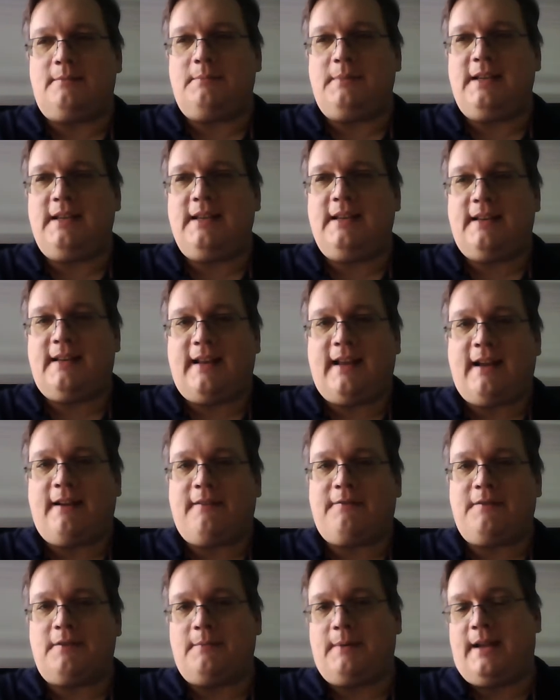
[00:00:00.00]
immediate
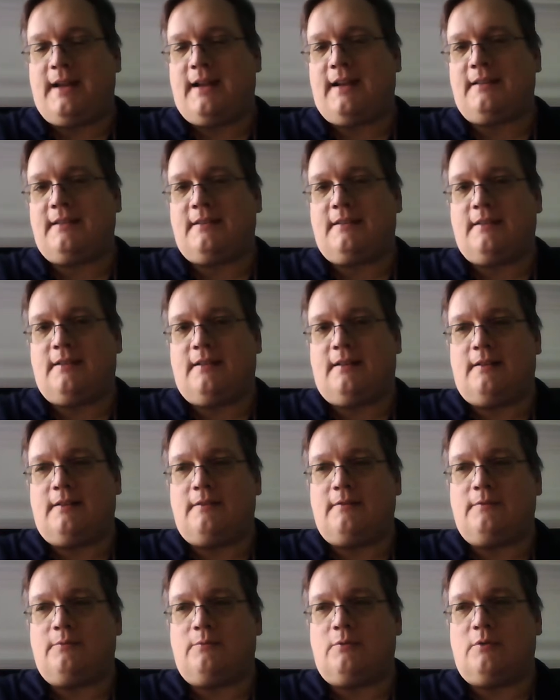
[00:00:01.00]
aftermath
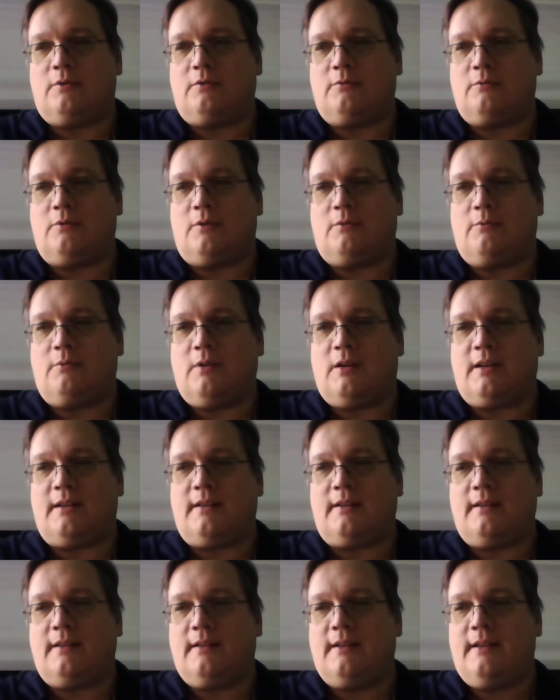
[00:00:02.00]
of World War
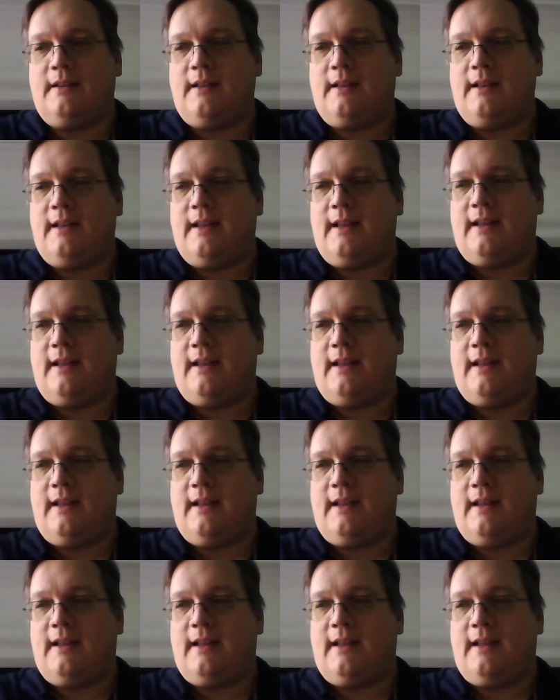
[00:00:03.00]
I.